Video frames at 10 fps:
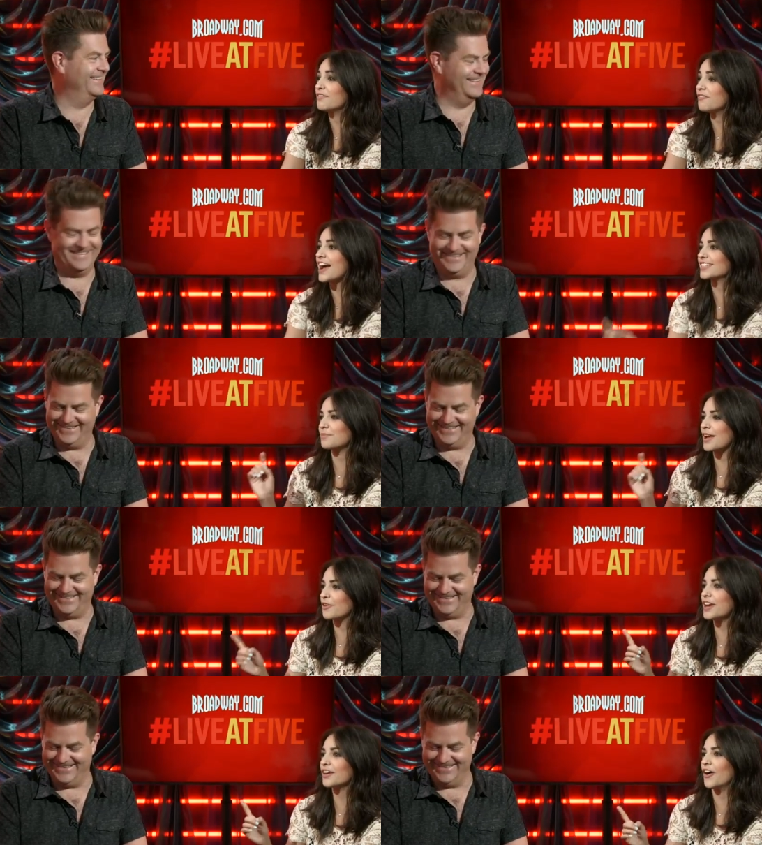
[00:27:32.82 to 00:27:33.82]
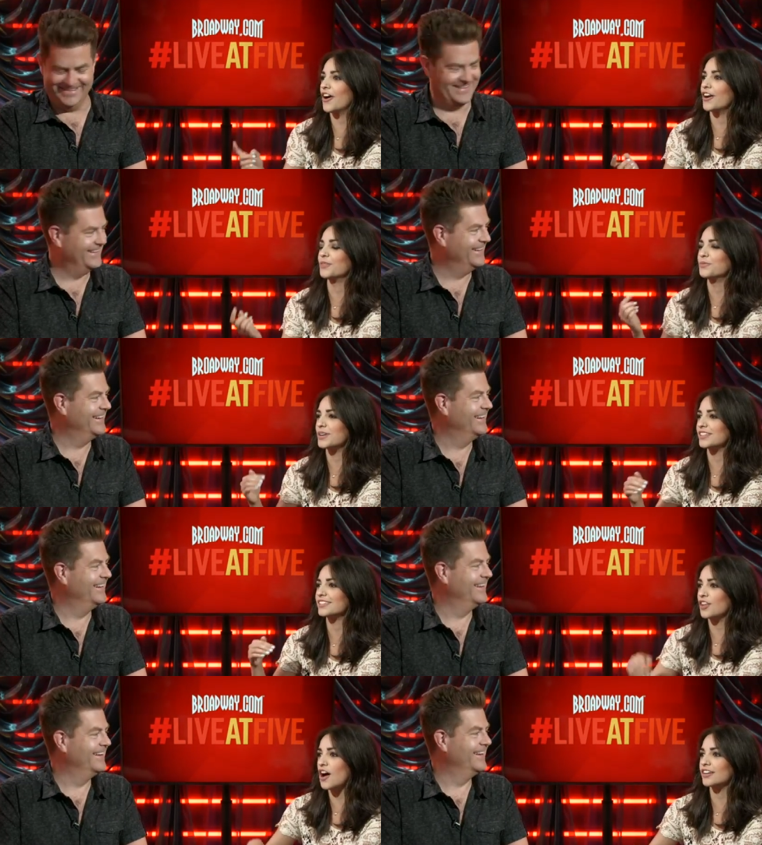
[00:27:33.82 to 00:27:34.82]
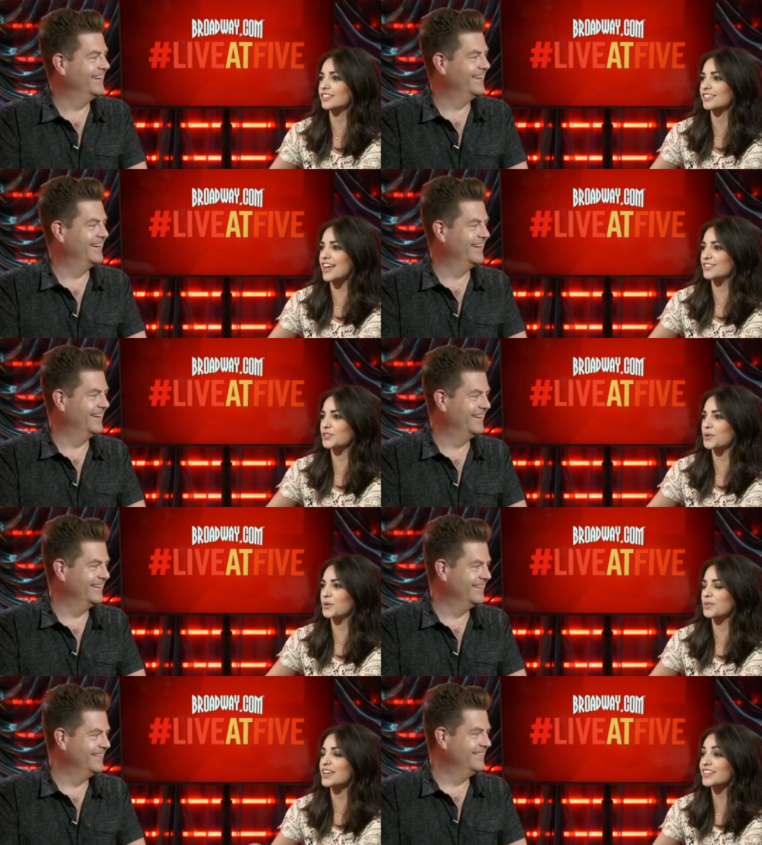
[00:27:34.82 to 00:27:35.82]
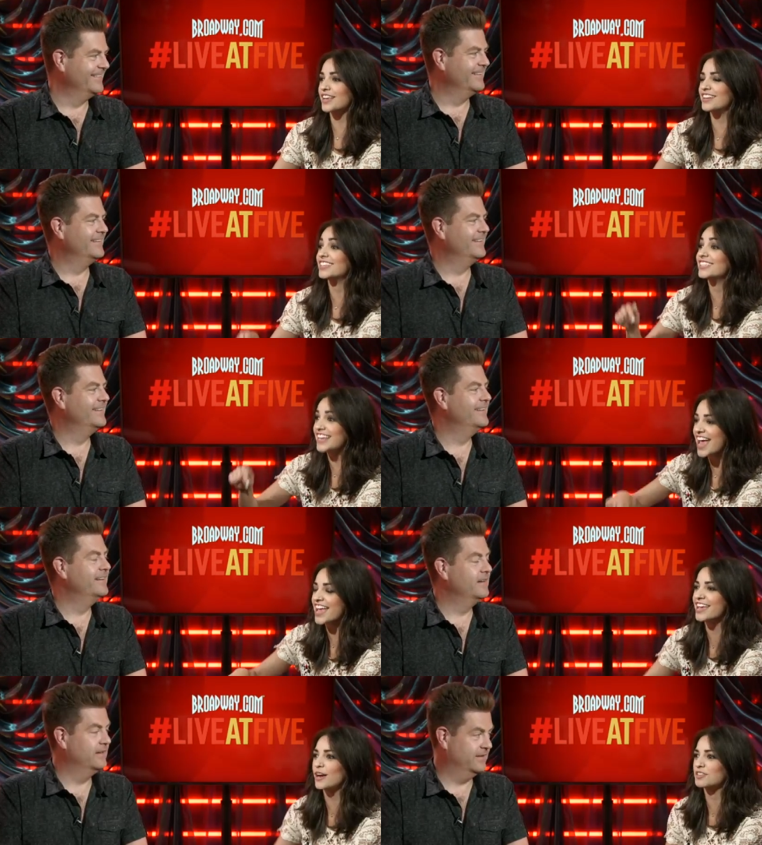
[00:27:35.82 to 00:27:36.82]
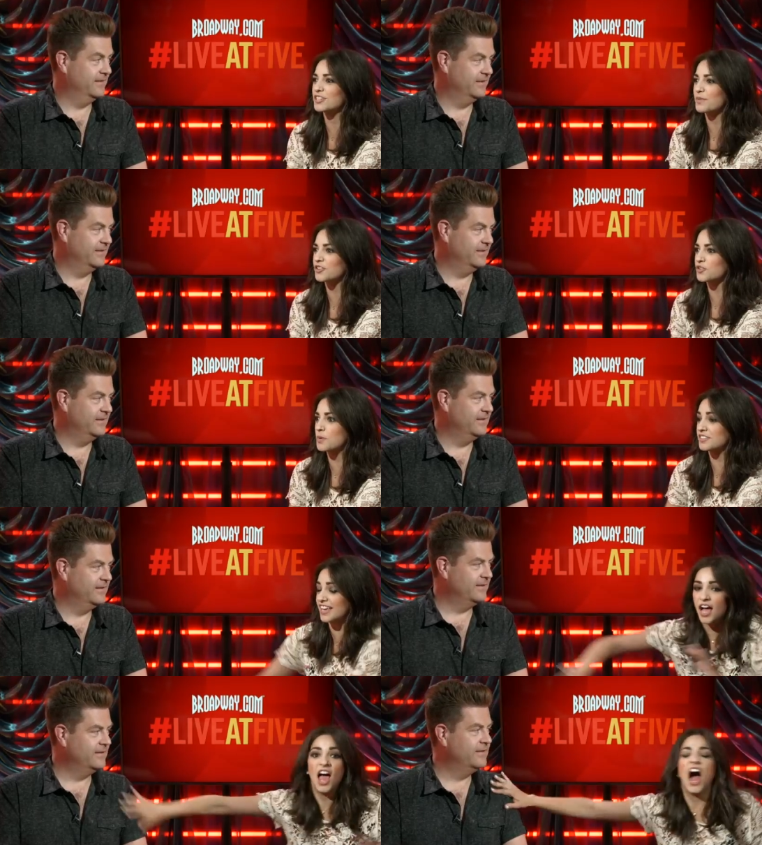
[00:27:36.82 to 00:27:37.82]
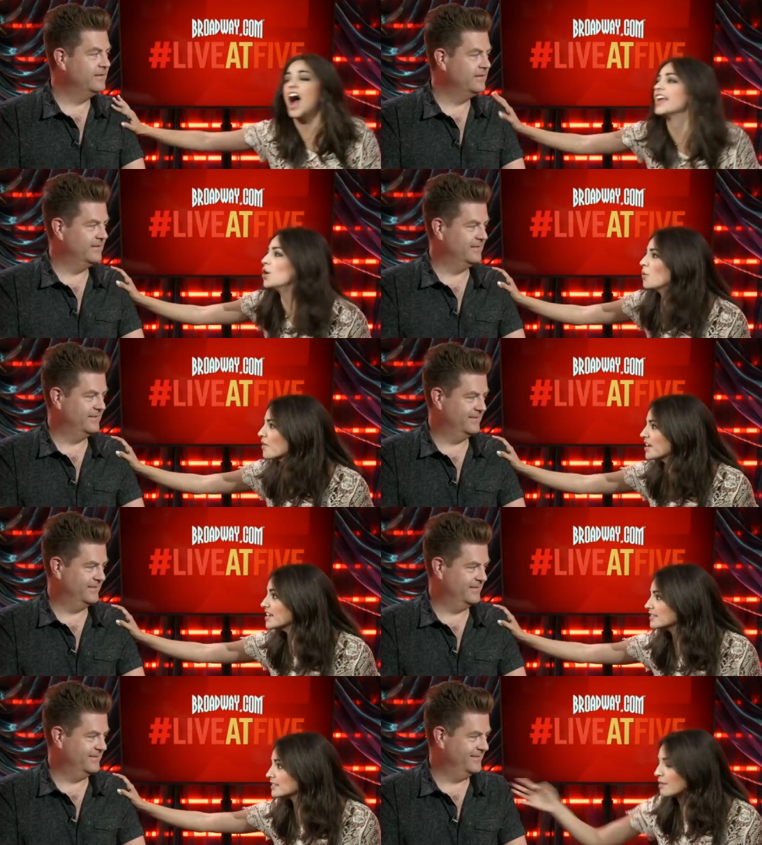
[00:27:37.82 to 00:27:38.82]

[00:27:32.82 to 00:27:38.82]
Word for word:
Speaker 1: fact my credit card was lost and so yes and today he comes into my dressing room. He's like, I know where it is.